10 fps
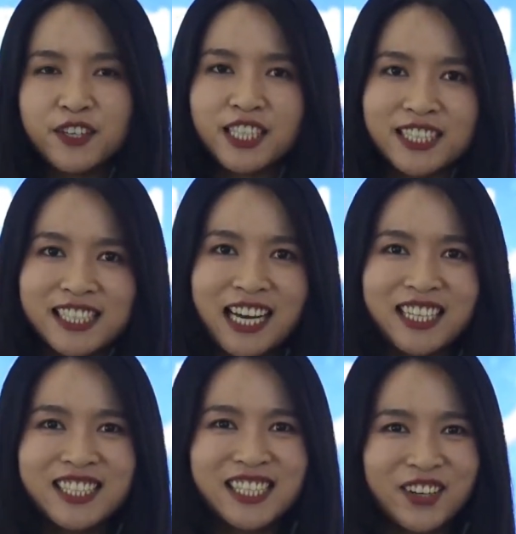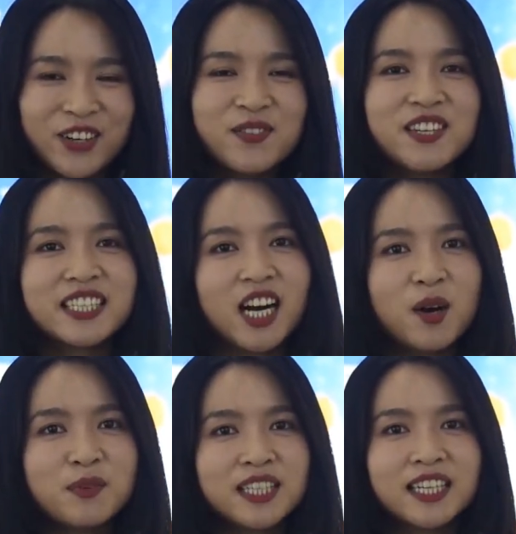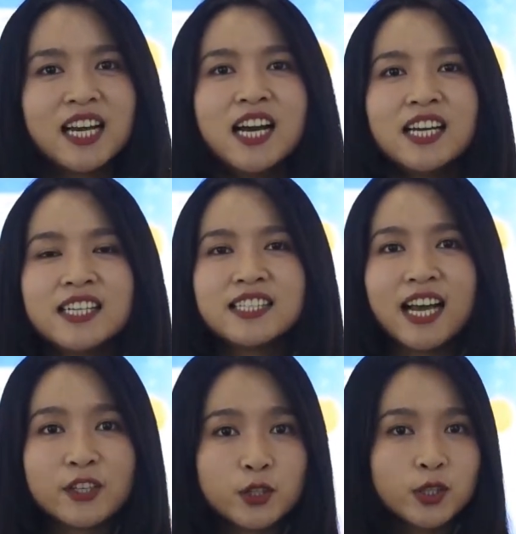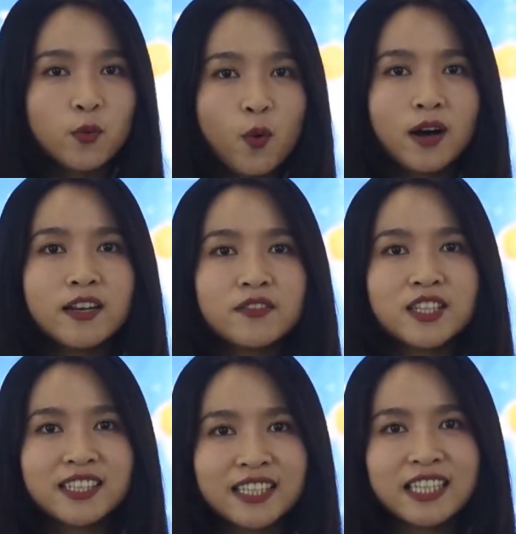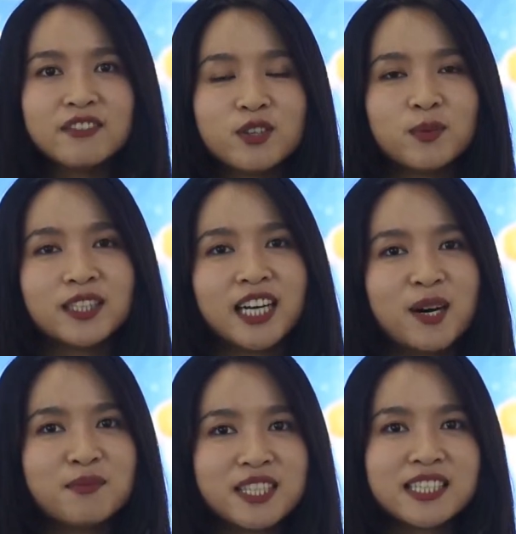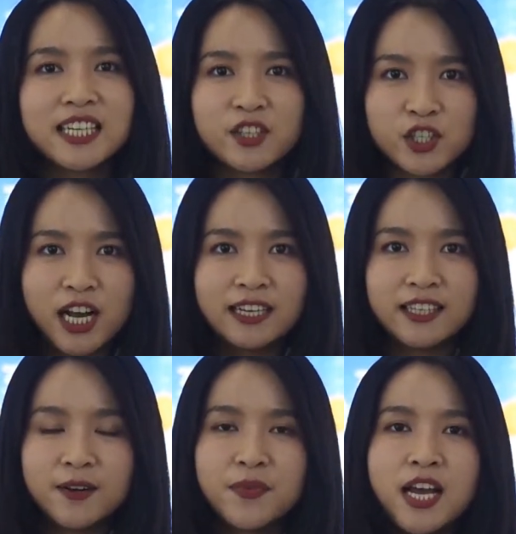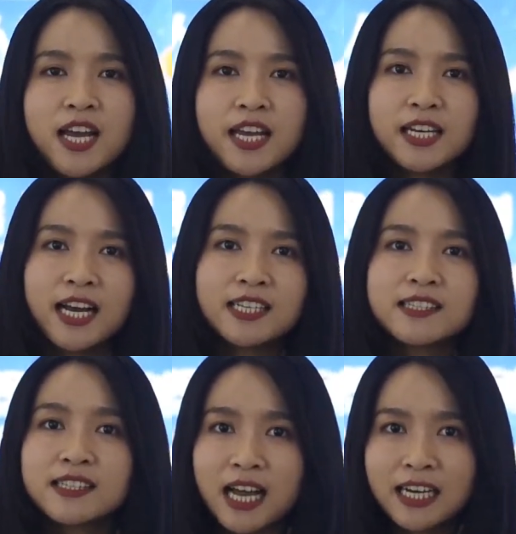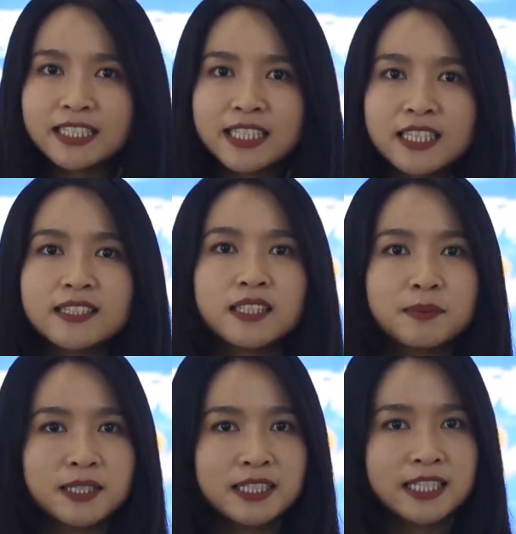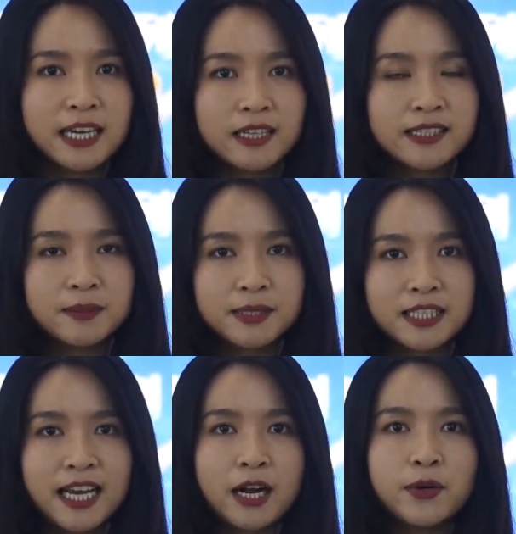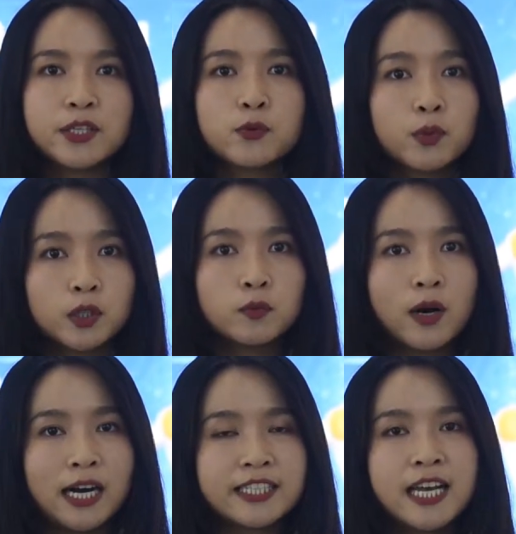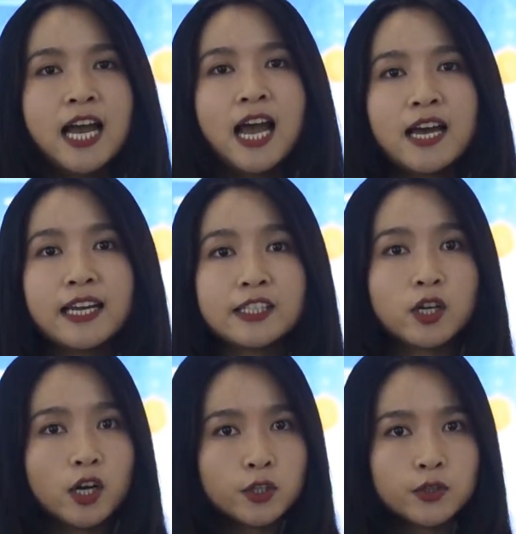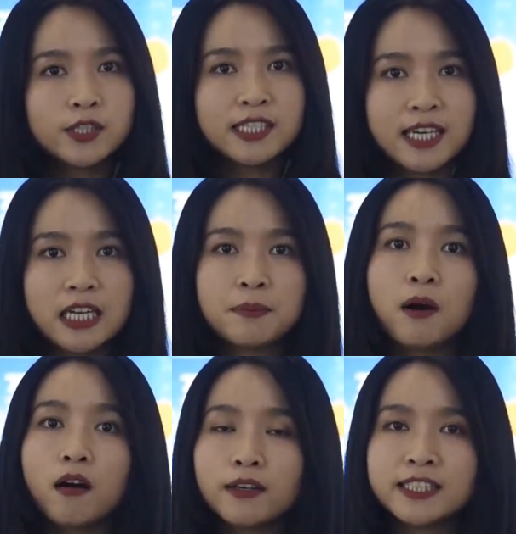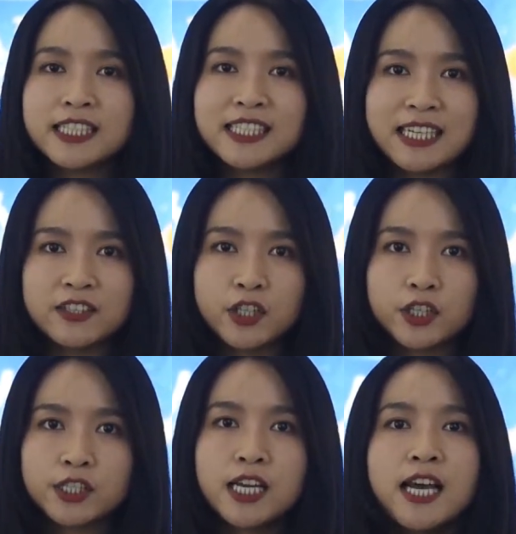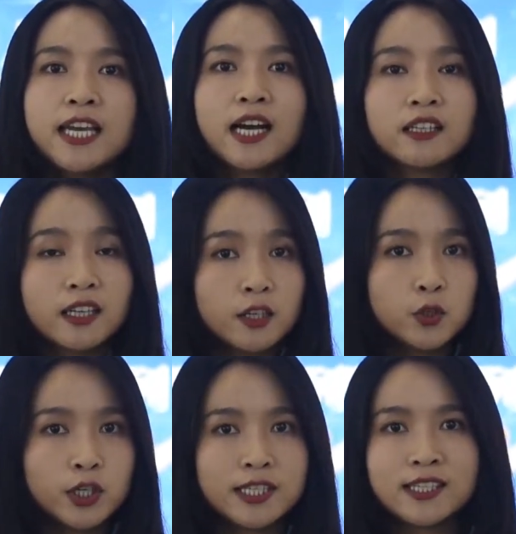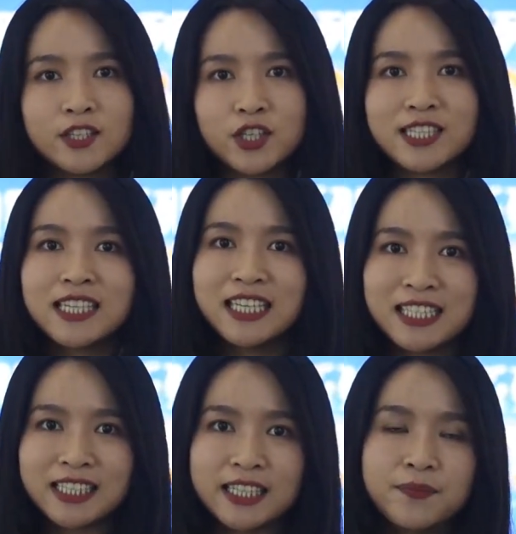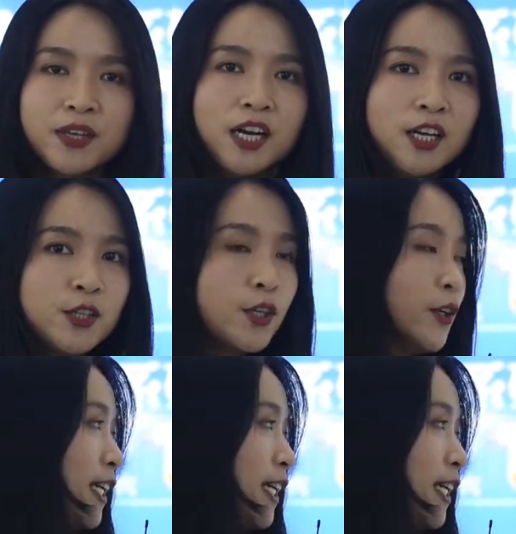Intelligent Equipment Company is actually one of the leading robot companies in China. It has 19 subsidiaries worldwide and has also set up R&D centers in other countries such as Italy. So